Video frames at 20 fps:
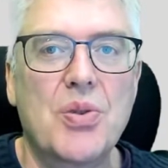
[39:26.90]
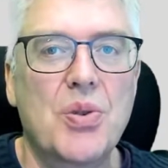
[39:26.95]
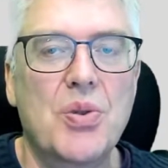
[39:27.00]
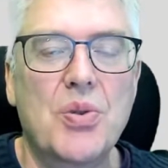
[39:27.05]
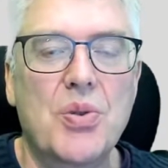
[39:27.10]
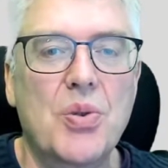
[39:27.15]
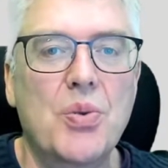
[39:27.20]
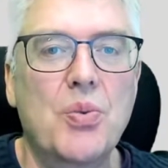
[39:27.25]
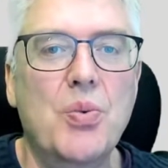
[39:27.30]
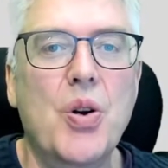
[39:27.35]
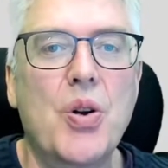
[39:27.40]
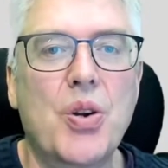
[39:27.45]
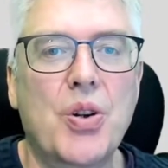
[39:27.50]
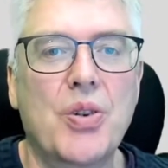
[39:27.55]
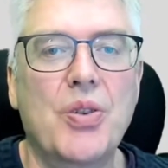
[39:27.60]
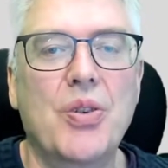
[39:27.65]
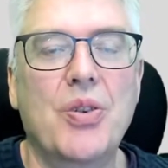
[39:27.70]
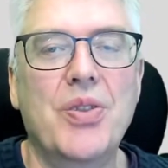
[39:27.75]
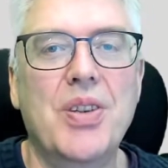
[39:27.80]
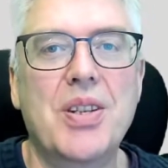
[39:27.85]
work
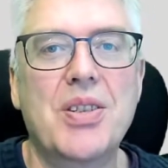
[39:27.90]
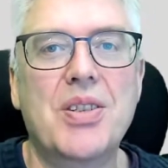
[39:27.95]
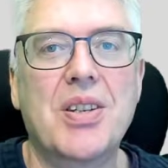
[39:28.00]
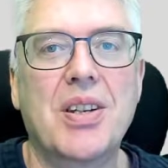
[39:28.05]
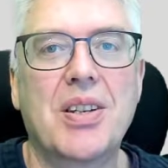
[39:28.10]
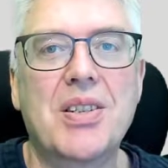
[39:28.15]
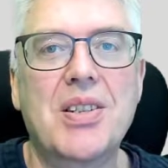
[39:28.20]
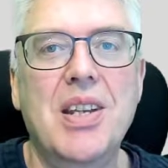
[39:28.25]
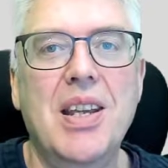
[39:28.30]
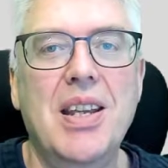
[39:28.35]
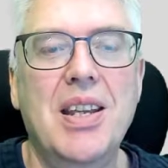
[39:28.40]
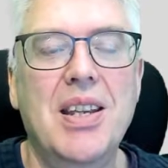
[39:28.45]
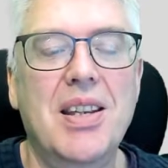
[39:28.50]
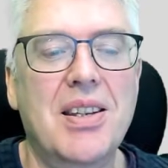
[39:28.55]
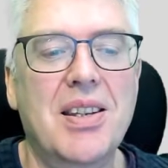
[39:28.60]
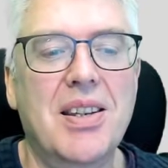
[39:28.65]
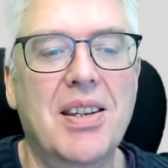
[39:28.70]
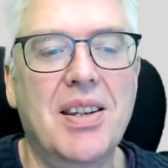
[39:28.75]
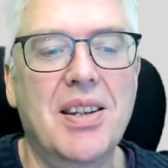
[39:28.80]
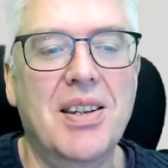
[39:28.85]
on this and see
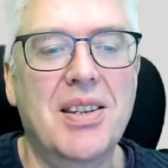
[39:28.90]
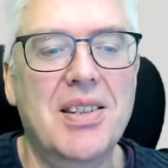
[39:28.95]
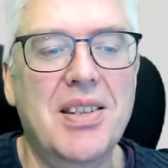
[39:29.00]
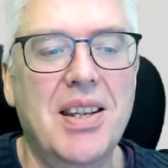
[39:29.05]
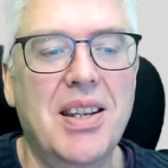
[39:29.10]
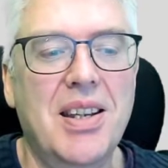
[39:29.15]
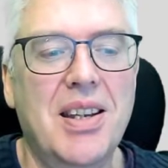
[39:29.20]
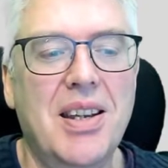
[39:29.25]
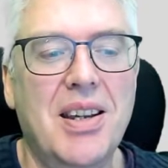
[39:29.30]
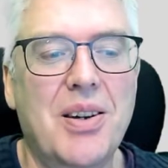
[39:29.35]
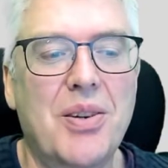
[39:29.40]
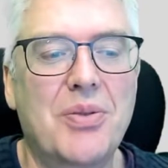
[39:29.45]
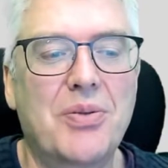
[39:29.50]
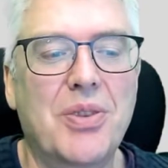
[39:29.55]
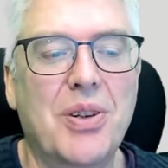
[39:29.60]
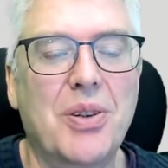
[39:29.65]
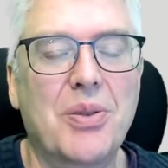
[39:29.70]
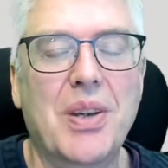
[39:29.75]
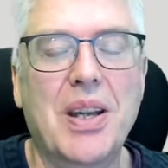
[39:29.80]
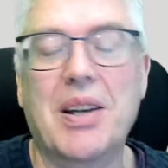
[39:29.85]
how
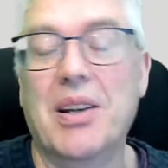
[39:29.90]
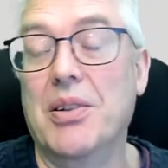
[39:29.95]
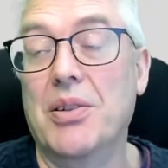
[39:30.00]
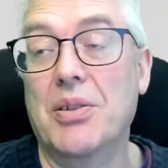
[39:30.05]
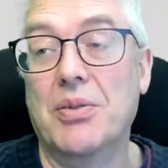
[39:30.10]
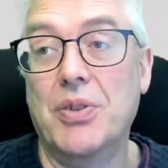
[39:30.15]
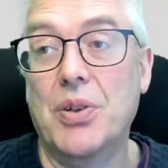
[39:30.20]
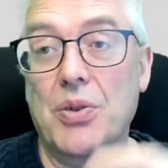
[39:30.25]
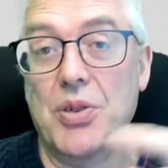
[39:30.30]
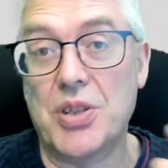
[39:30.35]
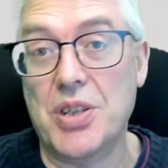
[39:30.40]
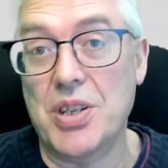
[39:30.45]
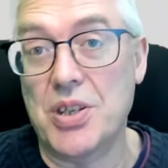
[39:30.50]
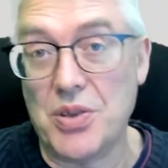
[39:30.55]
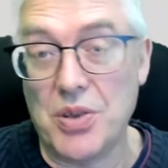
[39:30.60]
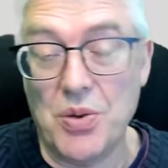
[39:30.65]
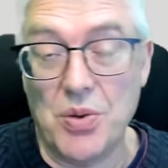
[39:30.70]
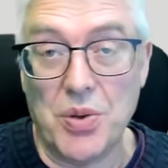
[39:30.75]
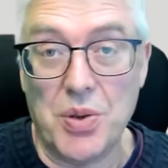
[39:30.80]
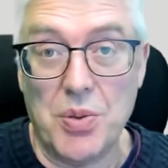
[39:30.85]
far you get. And of course, there's
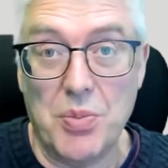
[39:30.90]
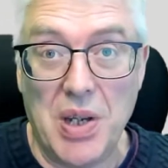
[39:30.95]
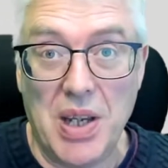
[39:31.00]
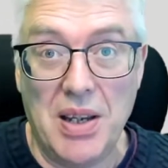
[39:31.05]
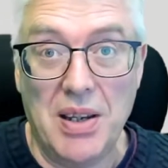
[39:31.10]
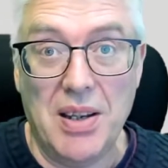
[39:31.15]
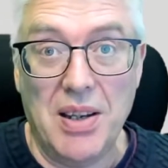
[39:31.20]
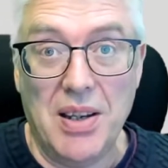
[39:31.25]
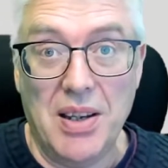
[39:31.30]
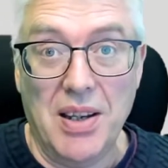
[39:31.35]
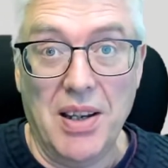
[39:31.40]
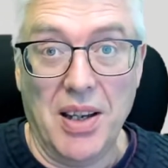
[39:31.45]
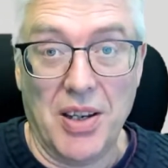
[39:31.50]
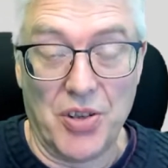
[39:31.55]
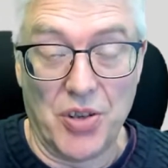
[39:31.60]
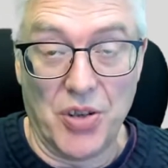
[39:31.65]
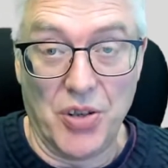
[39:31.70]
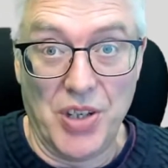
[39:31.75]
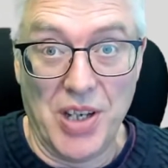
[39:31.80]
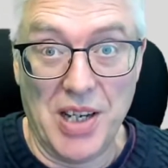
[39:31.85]
going to be a
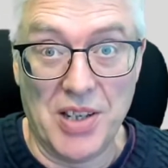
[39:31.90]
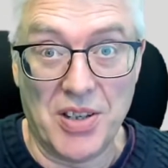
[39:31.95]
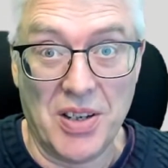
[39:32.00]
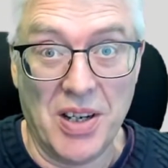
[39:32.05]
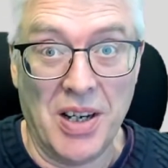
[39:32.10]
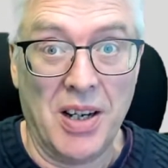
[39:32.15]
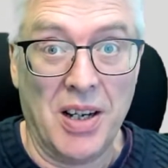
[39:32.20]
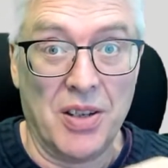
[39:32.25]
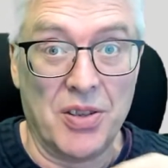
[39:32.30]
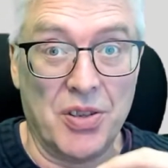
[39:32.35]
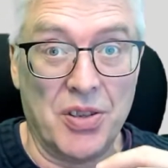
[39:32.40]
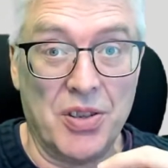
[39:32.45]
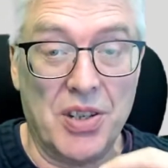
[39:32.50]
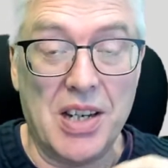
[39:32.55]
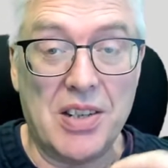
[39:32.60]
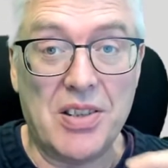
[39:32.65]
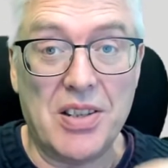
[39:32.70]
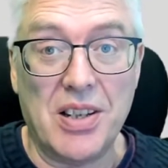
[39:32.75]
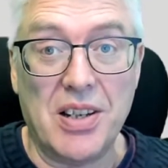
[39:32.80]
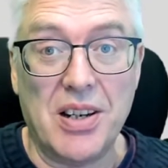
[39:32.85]

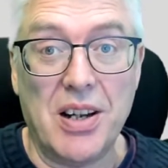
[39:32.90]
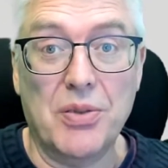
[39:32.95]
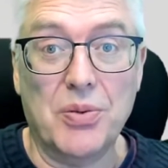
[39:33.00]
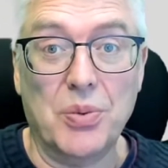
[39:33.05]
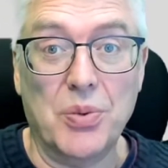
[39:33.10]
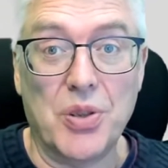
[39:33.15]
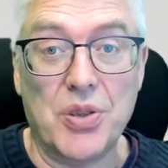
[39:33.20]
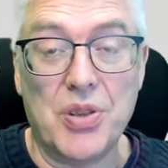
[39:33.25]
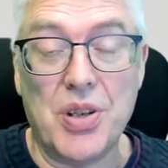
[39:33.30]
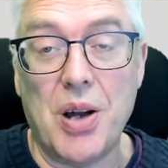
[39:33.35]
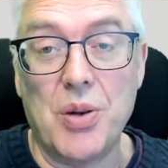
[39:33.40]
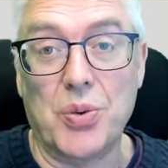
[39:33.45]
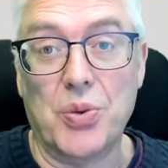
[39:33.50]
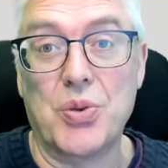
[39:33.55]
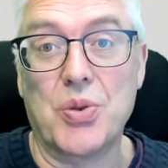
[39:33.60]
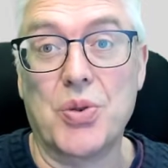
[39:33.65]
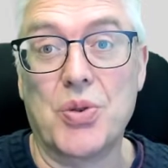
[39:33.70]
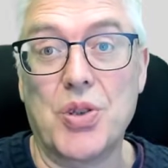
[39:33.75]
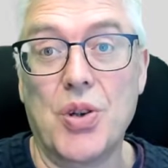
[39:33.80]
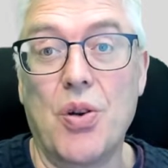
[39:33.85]
suggestion afterwards how
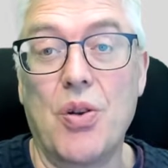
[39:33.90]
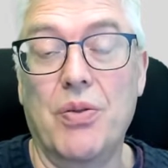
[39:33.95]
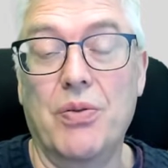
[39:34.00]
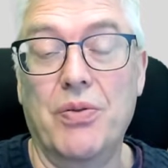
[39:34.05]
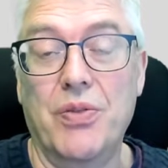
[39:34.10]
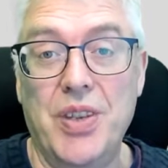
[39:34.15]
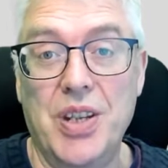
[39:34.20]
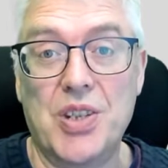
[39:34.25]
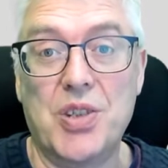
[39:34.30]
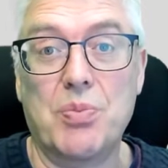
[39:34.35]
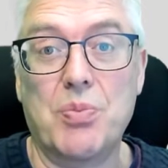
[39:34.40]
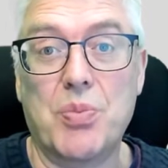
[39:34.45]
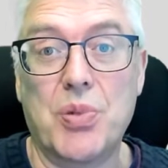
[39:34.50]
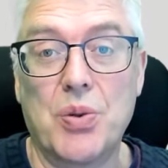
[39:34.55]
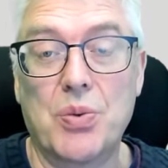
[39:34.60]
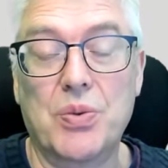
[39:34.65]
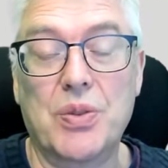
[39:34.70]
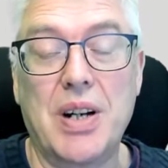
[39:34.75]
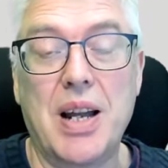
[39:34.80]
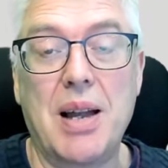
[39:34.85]
to solve this
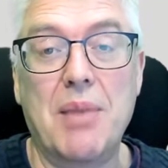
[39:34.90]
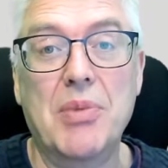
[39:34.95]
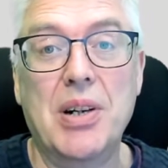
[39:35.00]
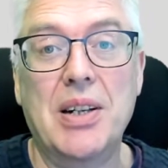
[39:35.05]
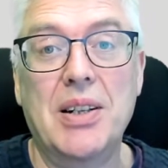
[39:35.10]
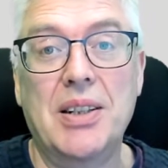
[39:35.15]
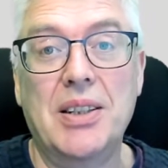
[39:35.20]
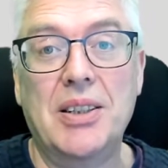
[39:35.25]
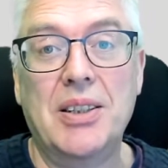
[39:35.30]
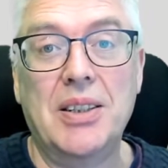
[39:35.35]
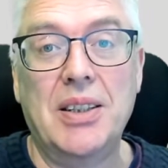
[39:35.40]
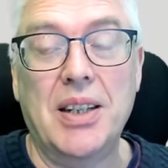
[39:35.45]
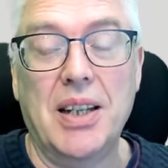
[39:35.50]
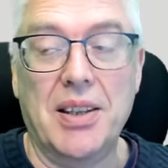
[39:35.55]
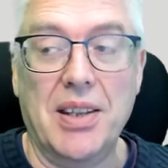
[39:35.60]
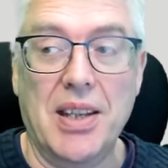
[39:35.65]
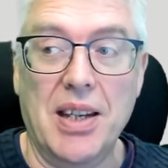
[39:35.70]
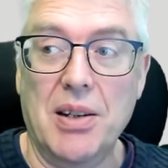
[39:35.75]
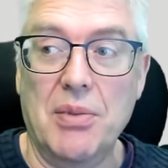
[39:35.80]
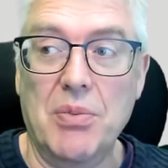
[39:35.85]
program, and
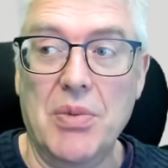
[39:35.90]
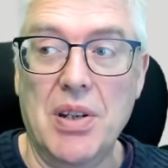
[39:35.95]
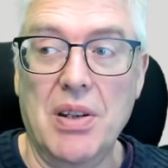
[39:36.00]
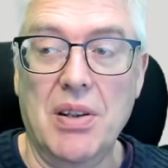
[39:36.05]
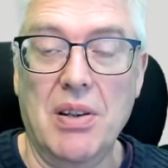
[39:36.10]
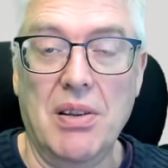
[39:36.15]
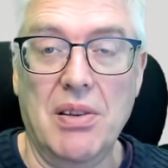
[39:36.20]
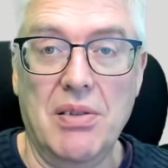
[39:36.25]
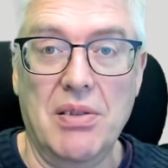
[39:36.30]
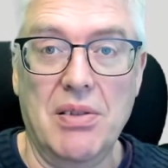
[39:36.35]
then I'm